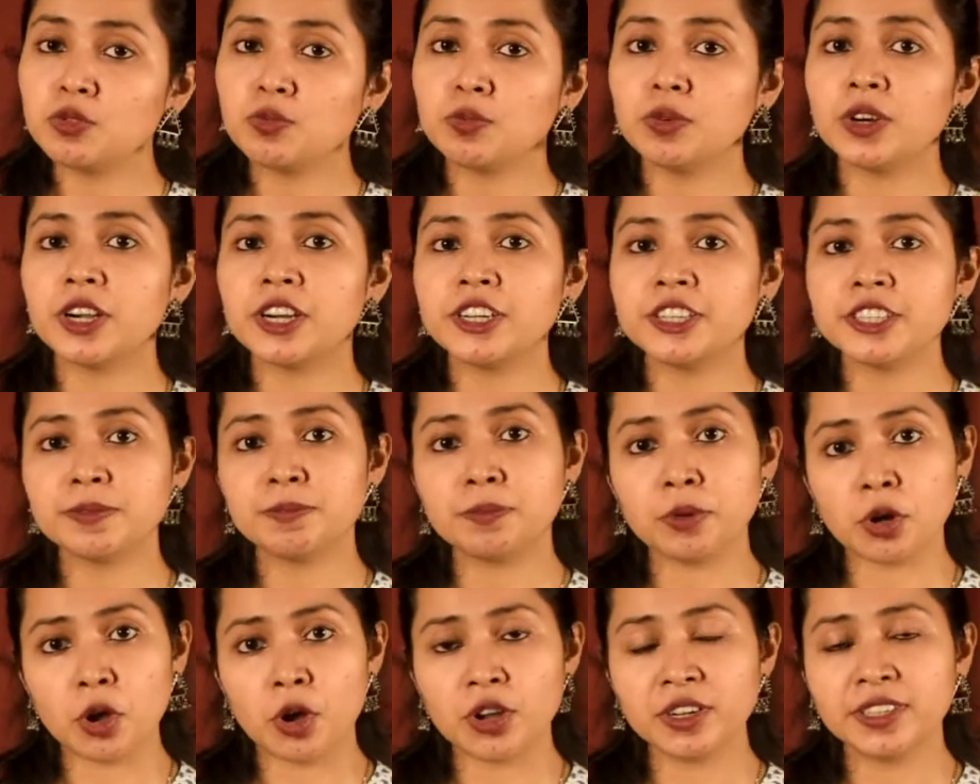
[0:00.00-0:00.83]
words
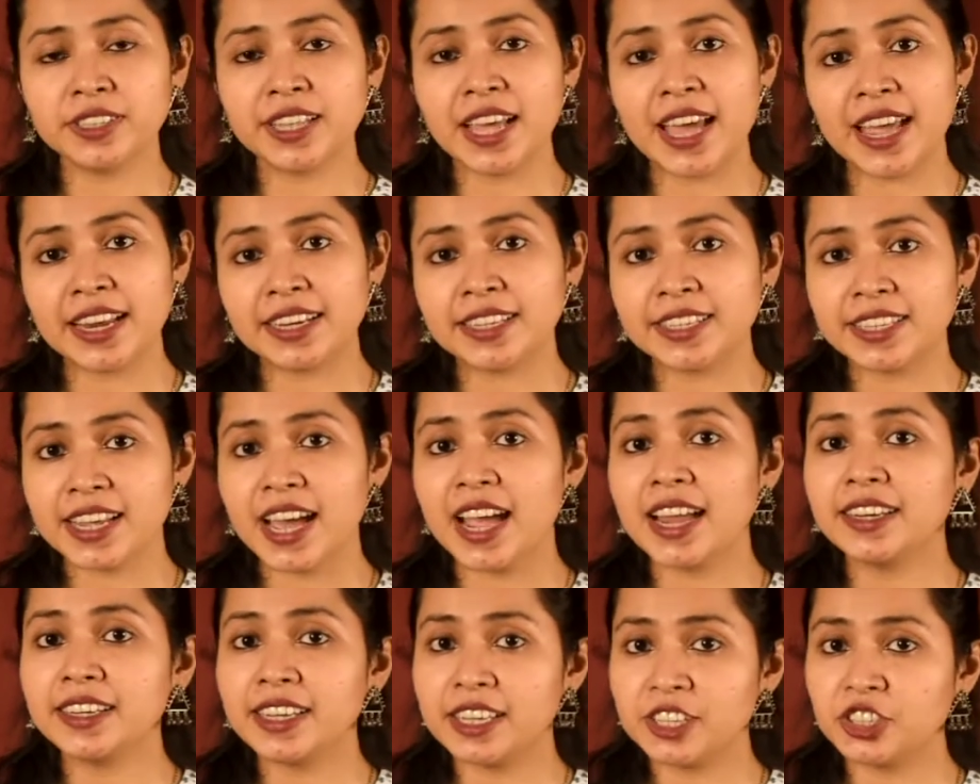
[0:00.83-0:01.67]
brought the
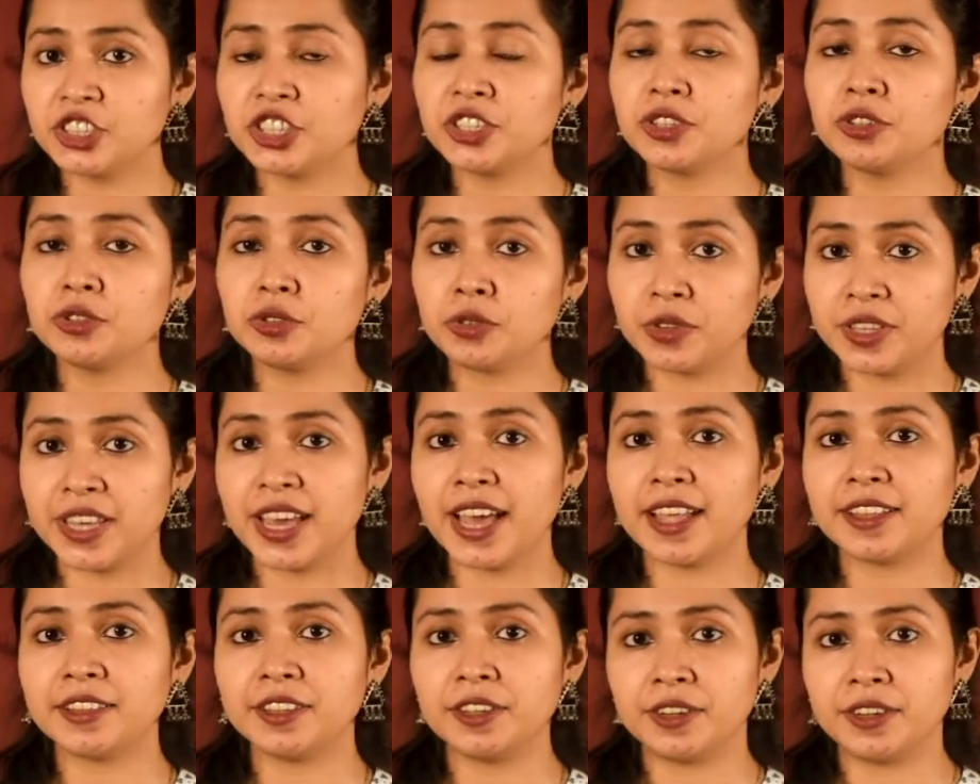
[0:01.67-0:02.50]
entire nation
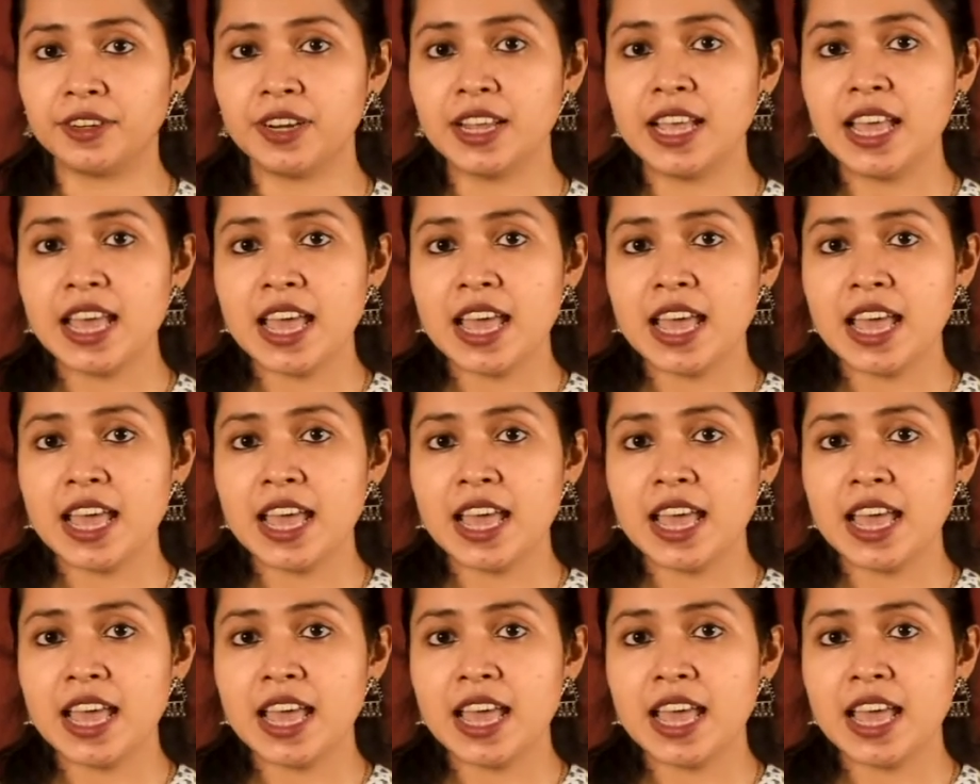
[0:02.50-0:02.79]
together